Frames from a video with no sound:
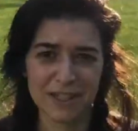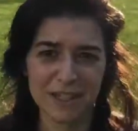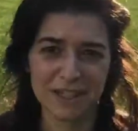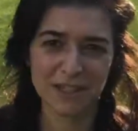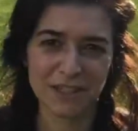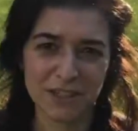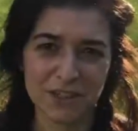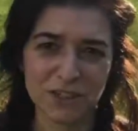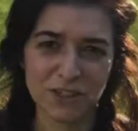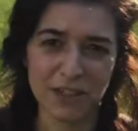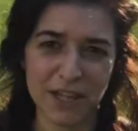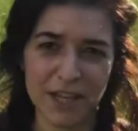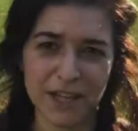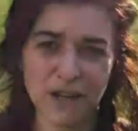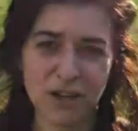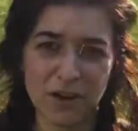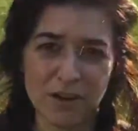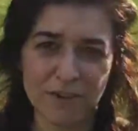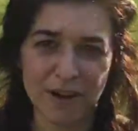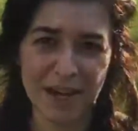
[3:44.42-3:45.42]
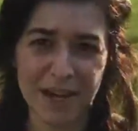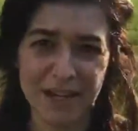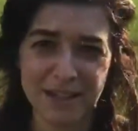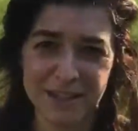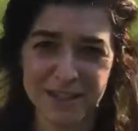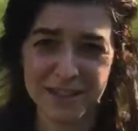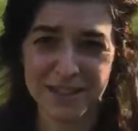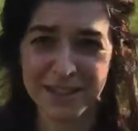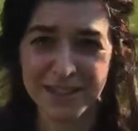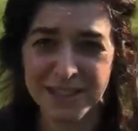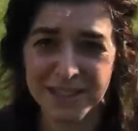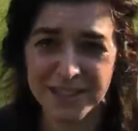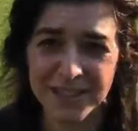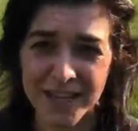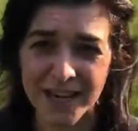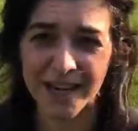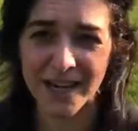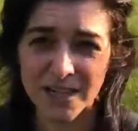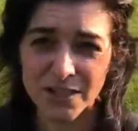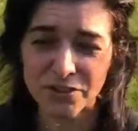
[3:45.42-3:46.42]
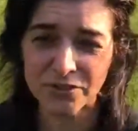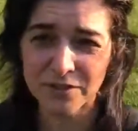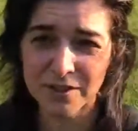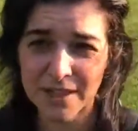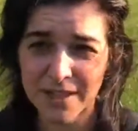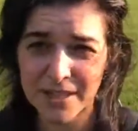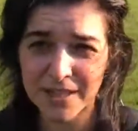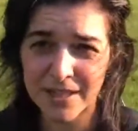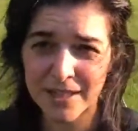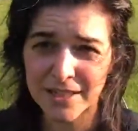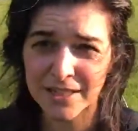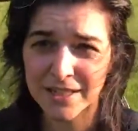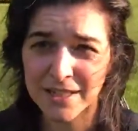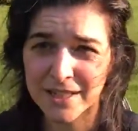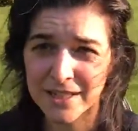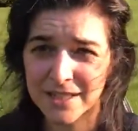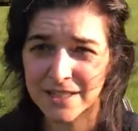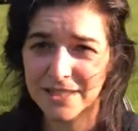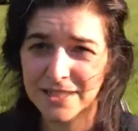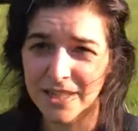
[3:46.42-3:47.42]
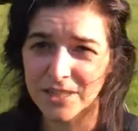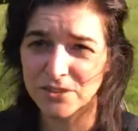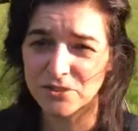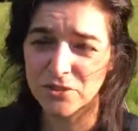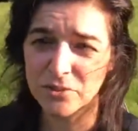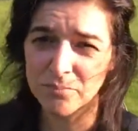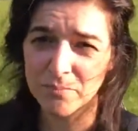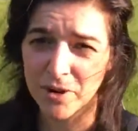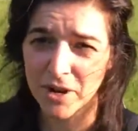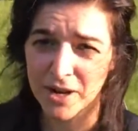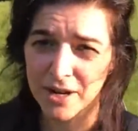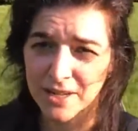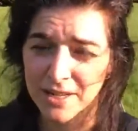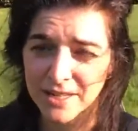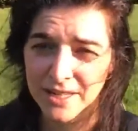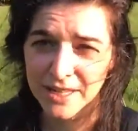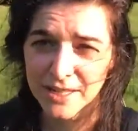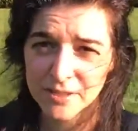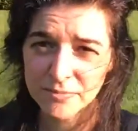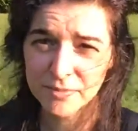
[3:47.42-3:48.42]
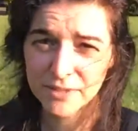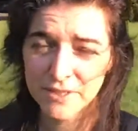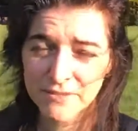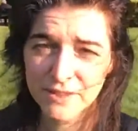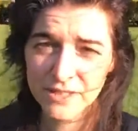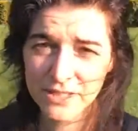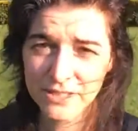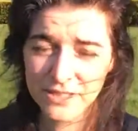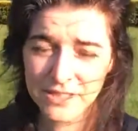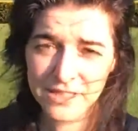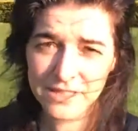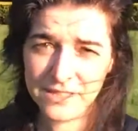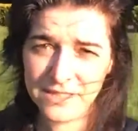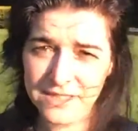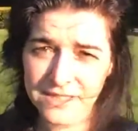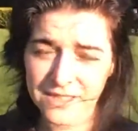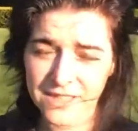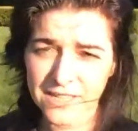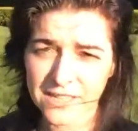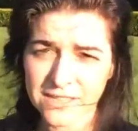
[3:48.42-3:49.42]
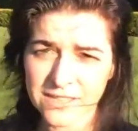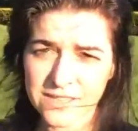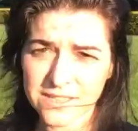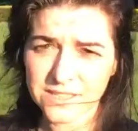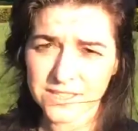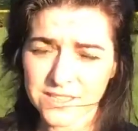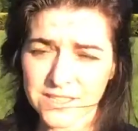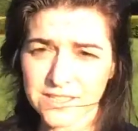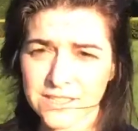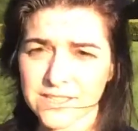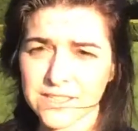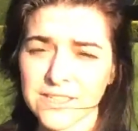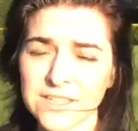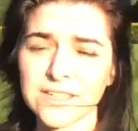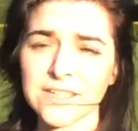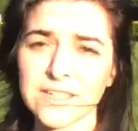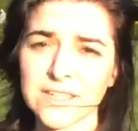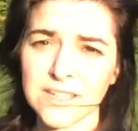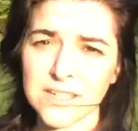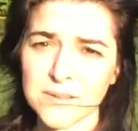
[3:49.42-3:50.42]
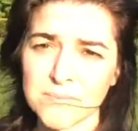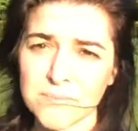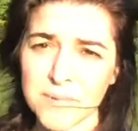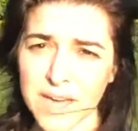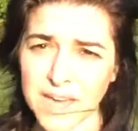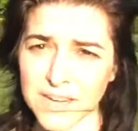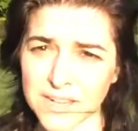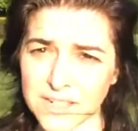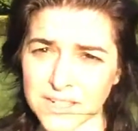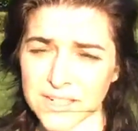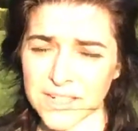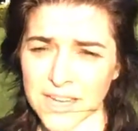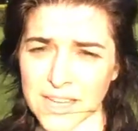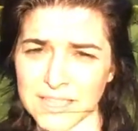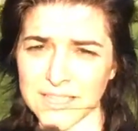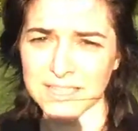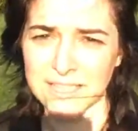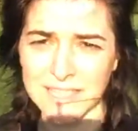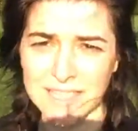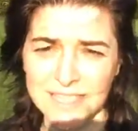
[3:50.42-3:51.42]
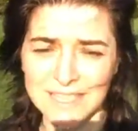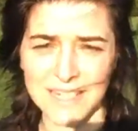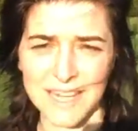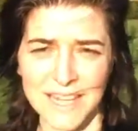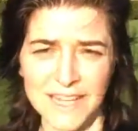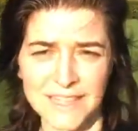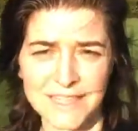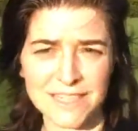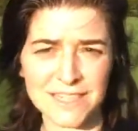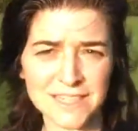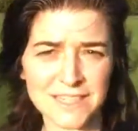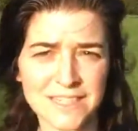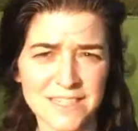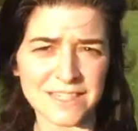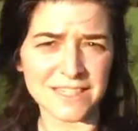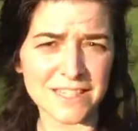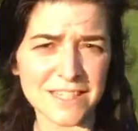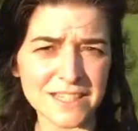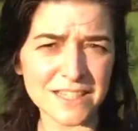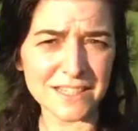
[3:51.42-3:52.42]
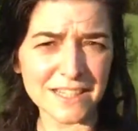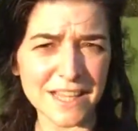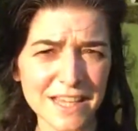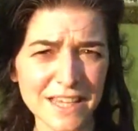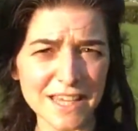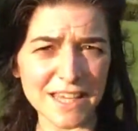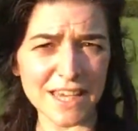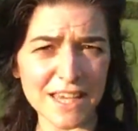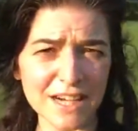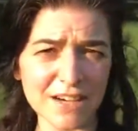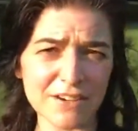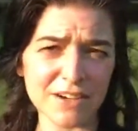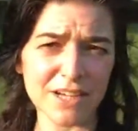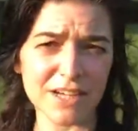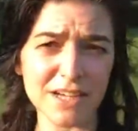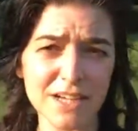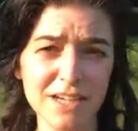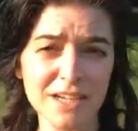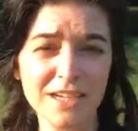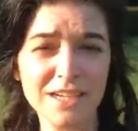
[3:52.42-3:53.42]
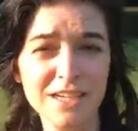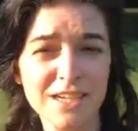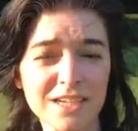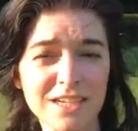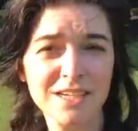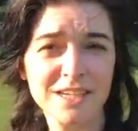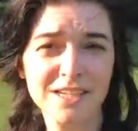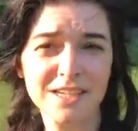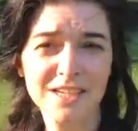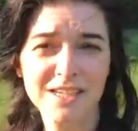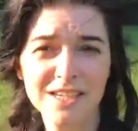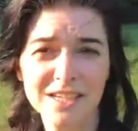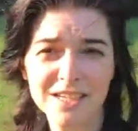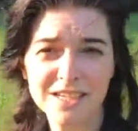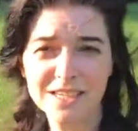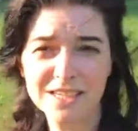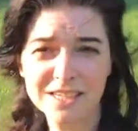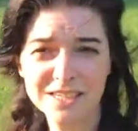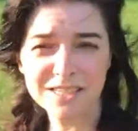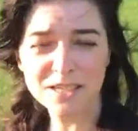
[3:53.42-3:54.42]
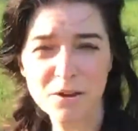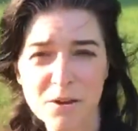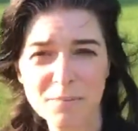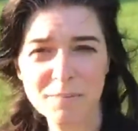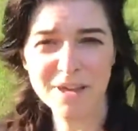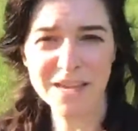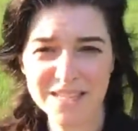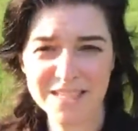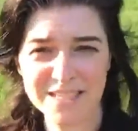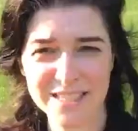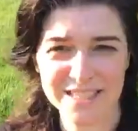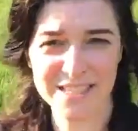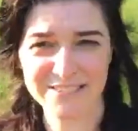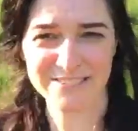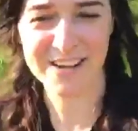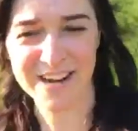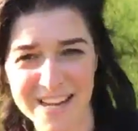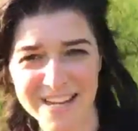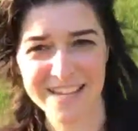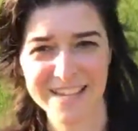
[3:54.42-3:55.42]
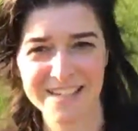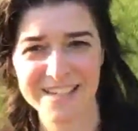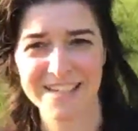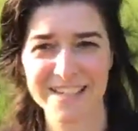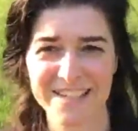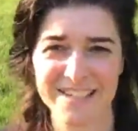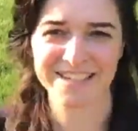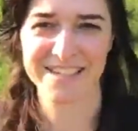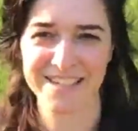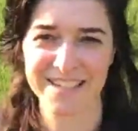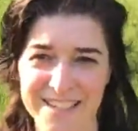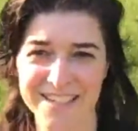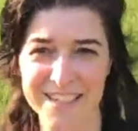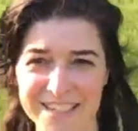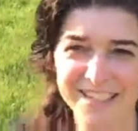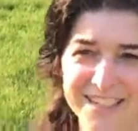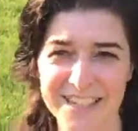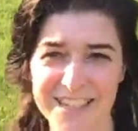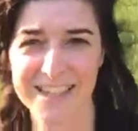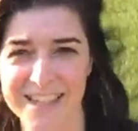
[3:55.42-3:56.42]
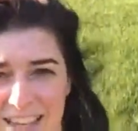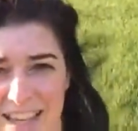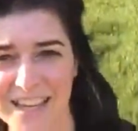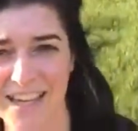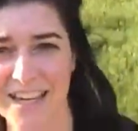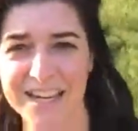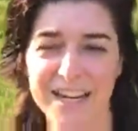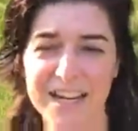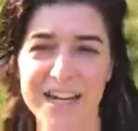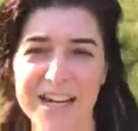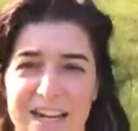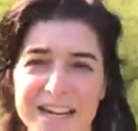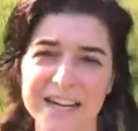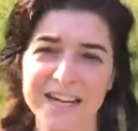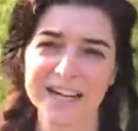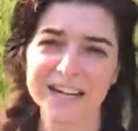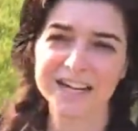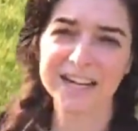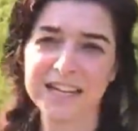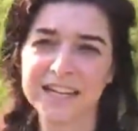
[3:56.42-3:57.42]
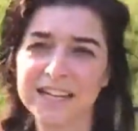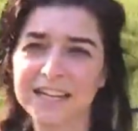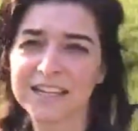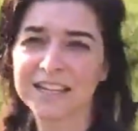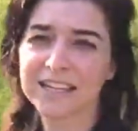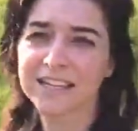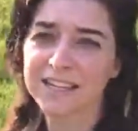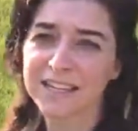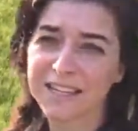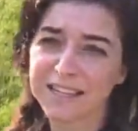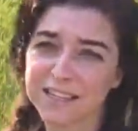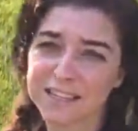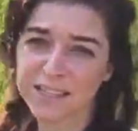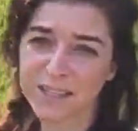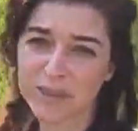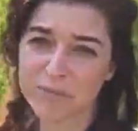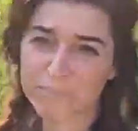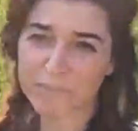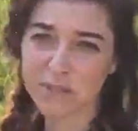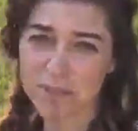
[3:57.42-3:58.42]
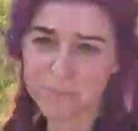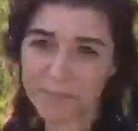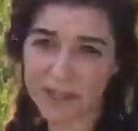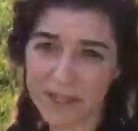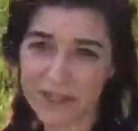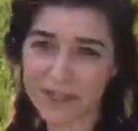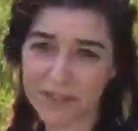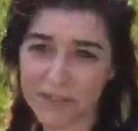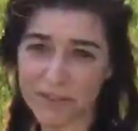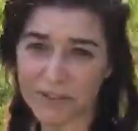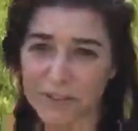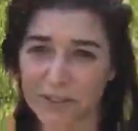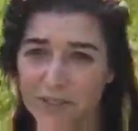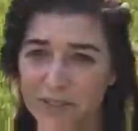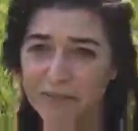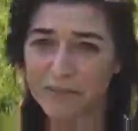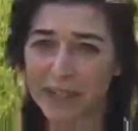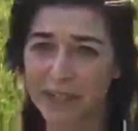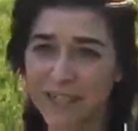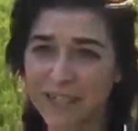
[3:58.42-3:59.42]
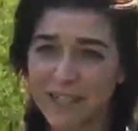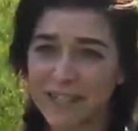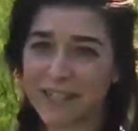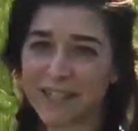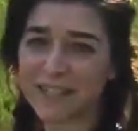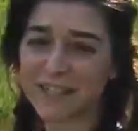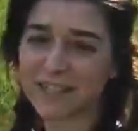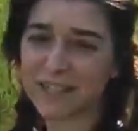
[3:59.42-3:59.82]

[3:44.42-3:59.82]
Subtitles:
So should I go around? This is actually Central Park. Can you believe it? Look at this English manor and estate-like area. So amazing, right? And I seem to be the only one in this